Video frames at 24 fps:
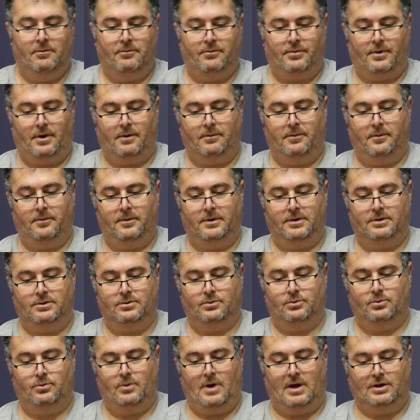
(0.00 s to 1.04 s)
probably
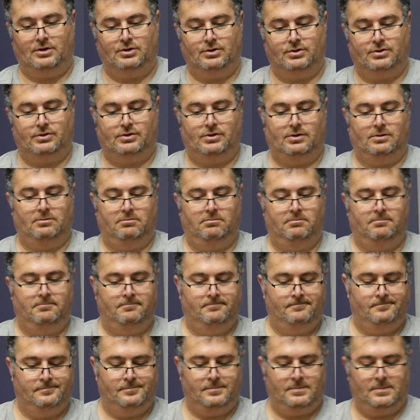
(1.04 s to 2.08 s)
to register.
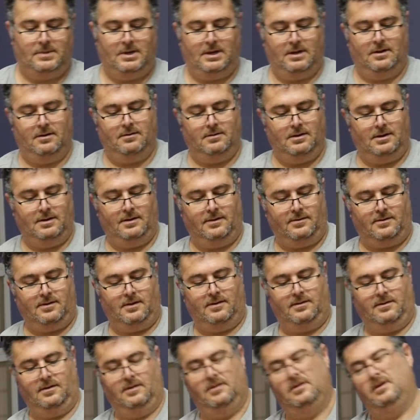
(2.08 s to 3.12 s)
Yeah, at least they
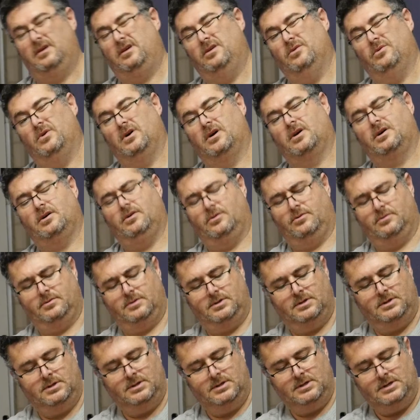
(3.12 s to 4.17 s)
send the QR code.
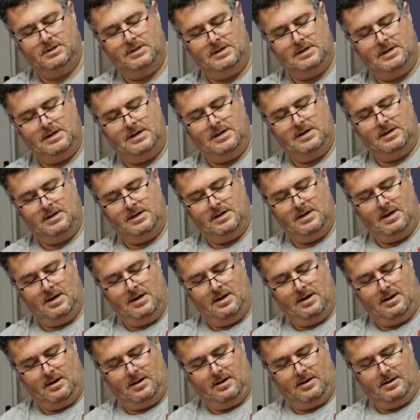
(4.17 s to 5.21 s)

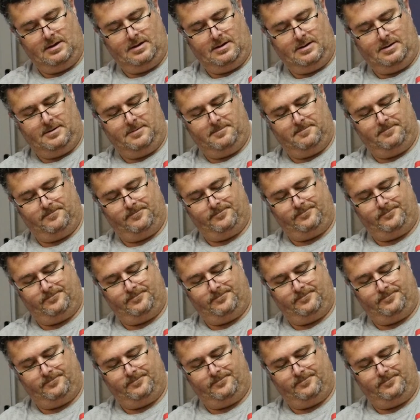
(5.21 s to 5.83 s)
And